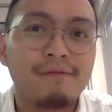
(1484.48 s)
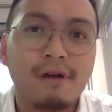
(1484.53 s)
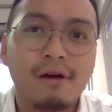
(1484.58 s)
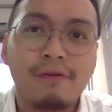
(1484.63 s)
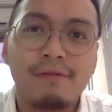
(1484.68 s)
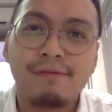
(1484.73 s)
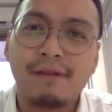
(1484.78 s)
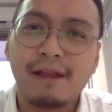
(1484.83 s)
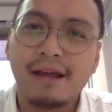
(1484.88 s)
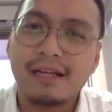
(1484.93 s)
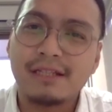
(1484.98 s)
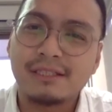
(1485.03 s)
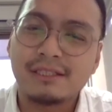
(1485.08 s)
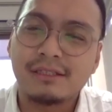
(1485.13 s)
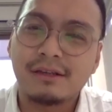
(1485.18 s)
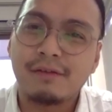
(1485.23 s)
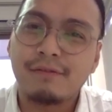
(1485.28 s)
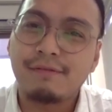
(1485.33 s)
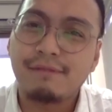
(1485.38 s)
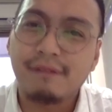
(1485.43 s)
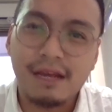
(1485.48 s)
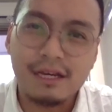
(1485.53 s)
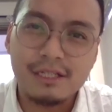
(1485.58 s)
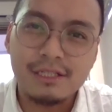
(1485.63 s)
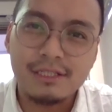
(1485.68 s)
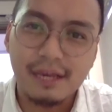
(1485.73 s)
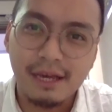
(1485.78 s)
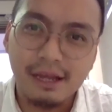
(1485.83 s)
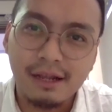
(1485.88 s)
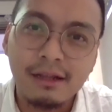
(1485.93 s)
flash
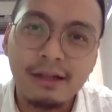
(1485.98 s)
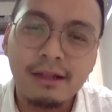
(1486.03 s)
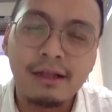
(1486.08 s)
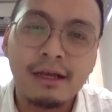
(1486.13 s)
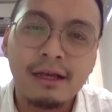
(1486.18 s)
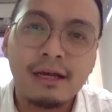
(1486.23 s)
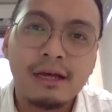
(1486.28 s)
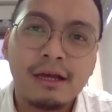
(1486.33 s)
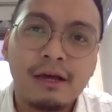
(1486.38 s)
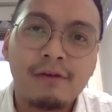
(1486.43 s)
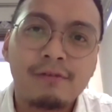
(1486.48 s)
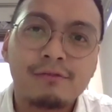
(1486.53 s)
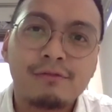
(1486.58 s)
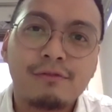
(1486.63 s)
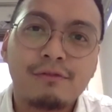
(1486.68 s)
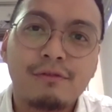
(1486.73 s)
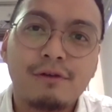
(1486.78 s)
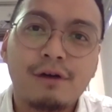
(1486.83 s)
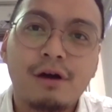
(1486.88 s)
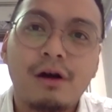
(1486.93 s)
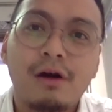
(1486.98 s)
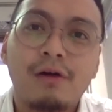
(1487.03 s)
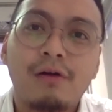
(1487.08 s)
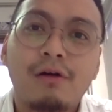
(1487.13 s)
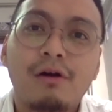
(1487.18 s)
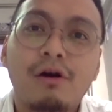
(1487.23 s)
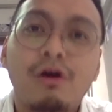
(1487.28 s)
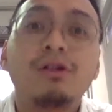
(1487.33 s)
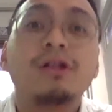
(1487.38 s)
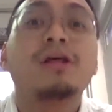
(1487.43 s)
sale
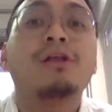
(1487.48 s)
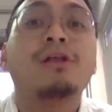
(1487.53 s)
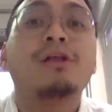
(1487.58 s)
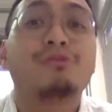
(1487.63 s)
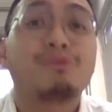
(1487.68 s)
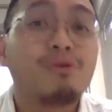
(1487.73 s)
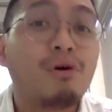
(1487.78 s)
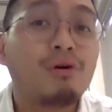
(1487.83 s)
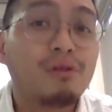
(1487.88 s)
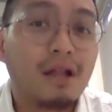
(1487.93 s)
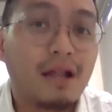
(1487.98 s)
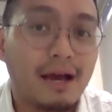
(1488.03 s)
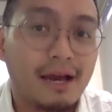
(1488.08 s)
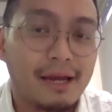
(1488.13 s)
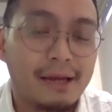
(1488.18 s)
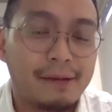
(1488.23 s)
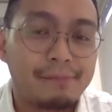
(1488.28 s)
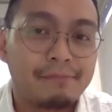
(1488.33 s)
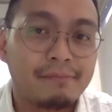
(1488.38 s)
through online.